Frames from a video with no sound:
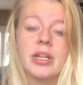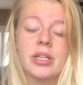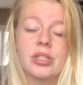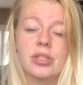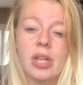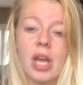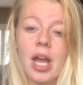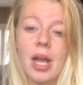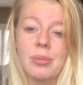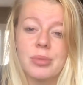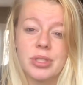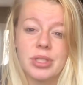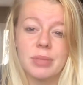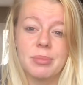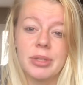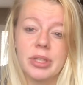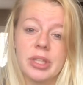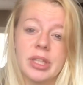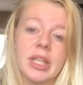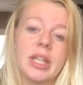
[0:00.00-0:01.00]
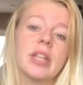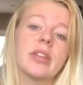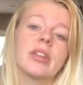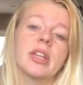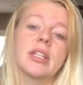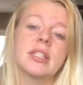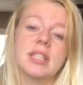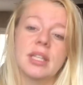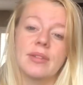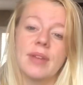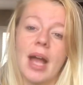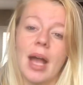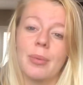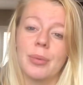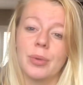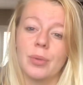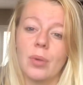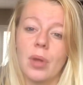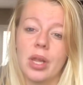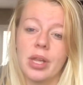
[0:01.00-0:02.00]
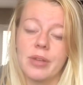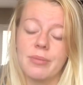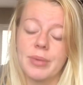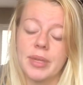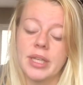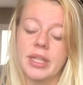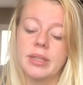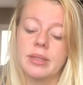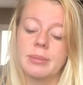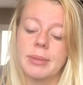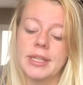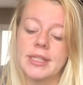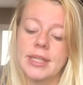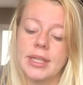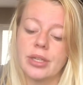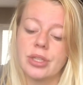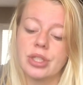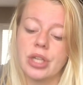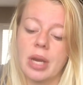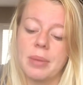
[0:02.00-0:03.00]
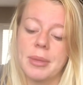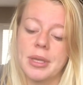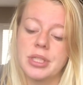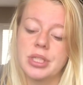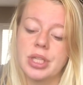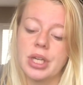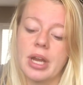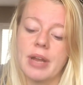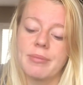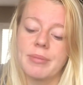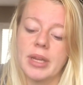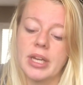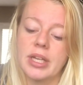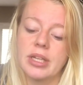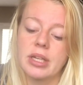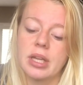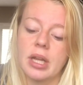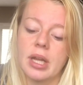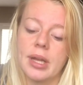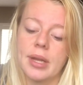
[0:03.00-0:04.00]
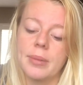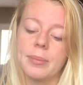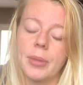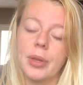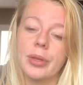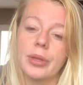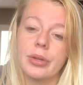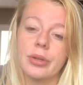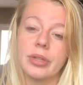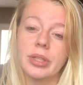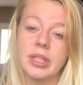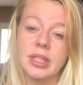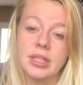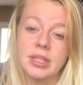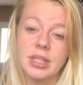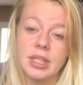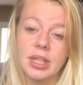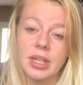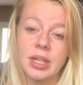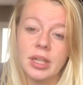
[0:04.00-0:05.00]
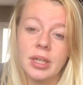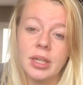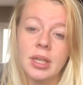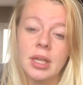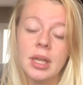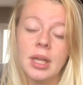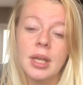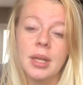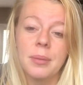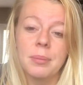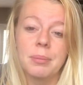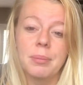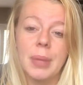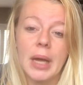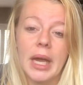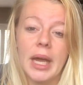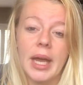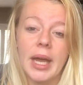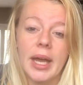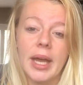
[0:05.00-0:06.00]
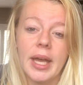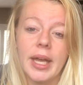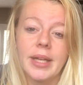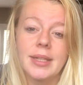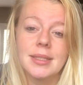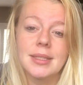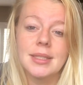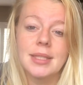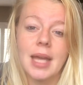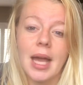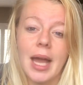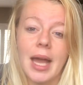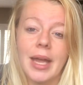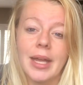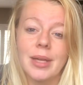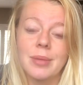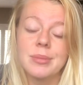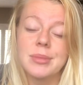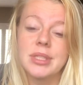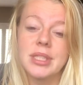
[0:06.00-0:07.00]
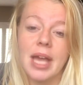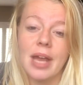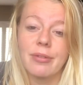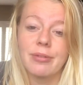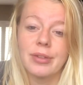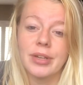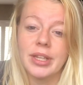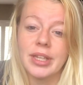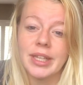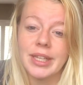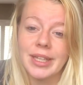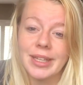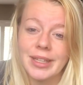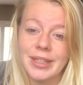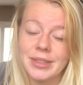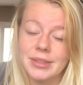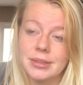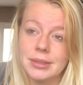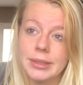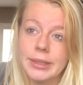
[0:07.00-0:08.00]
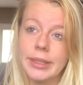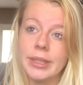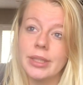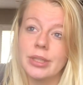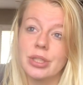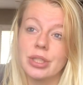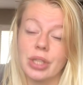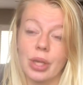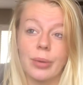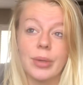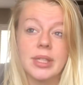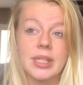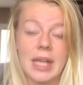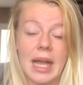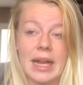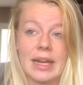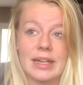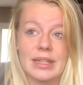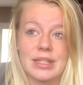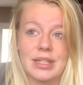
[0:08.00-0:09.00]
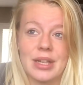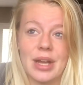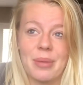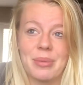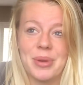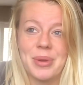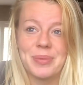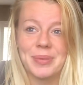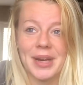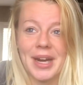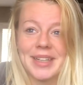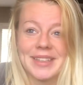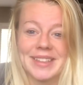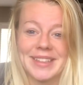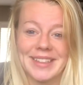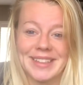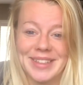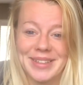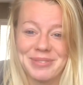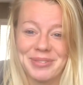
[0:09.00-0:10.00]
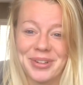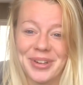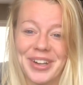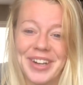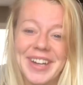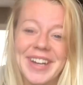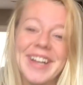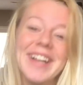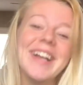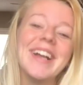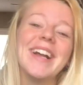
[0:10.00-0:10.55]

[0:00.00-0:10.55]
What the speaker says: job stability and things that have happened while I've been in my second trimester have made it a little easier. But I am definitely so excited to not be pregnant anymore.